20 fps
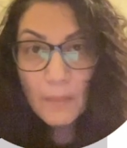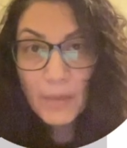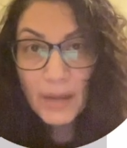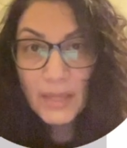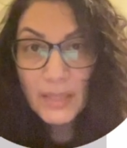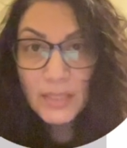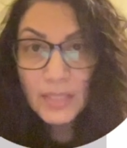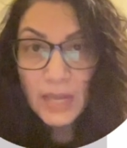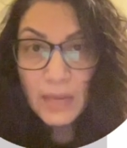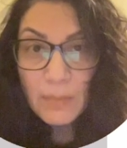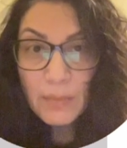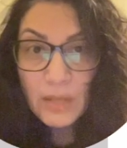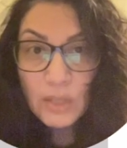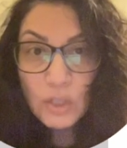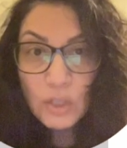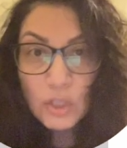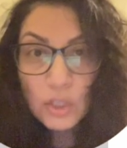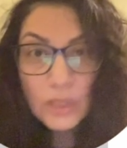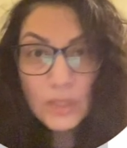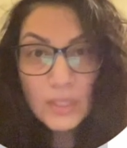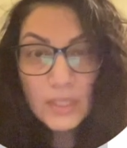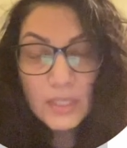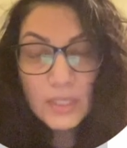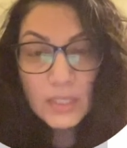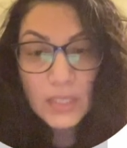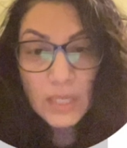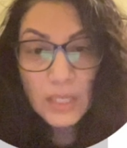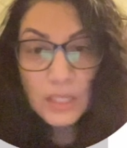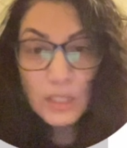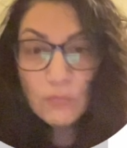As I mentioned, this
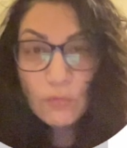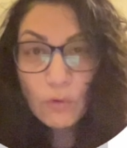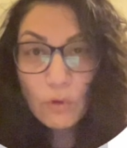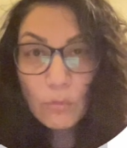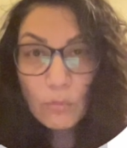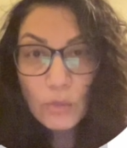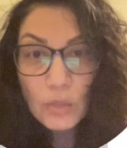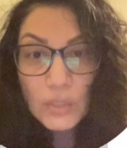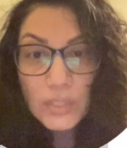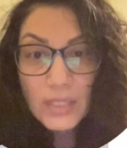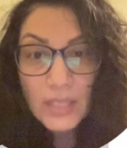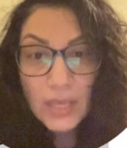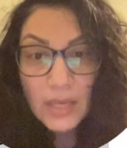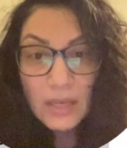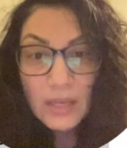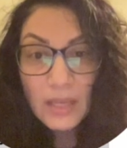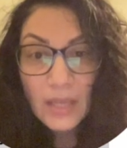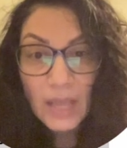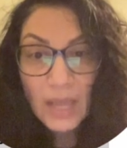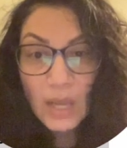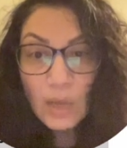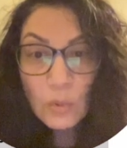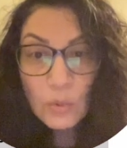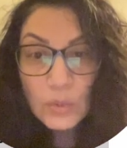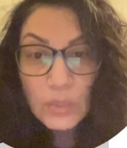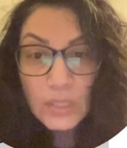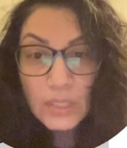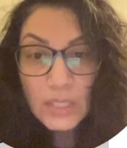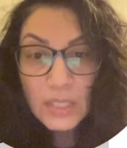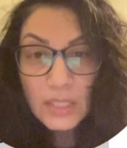is for Merced
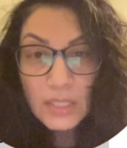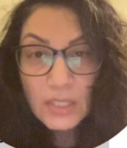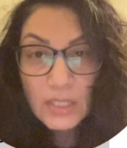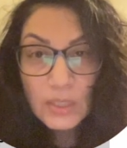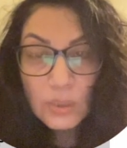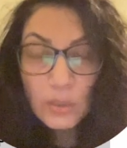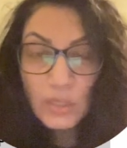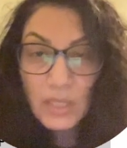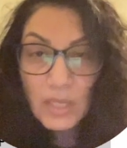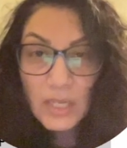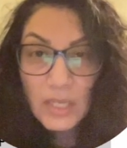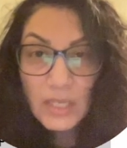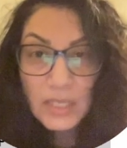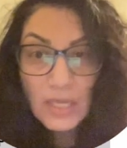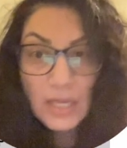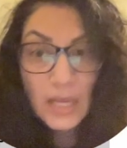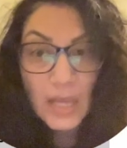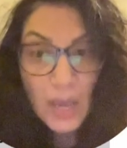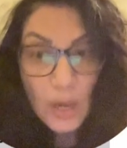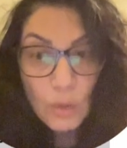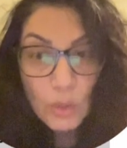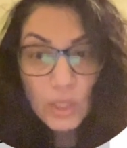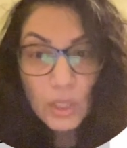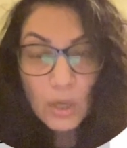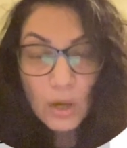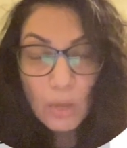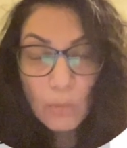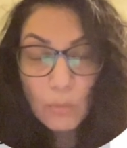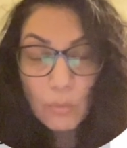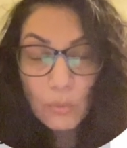County, so it is a
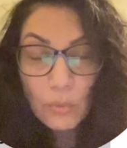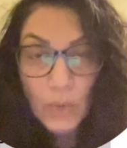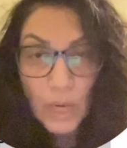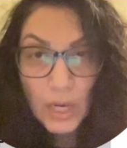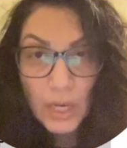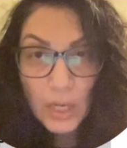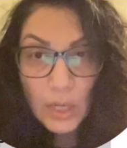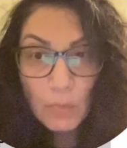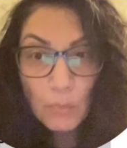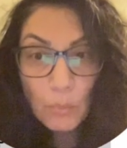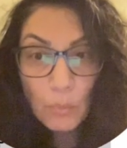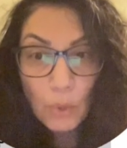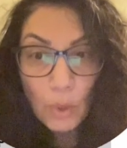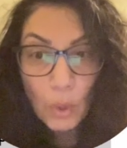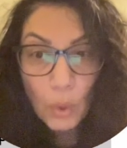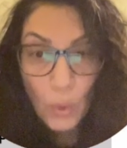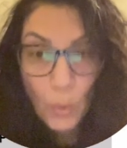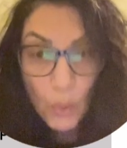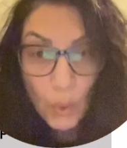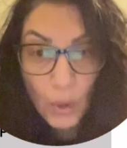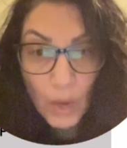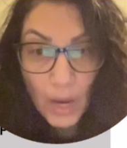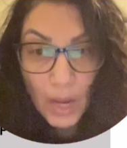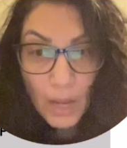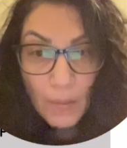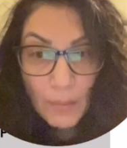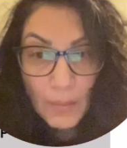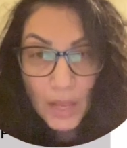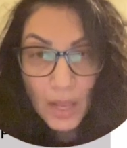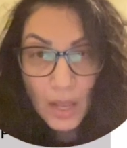county-operated
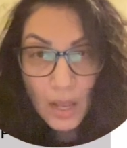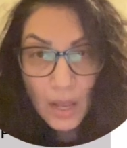program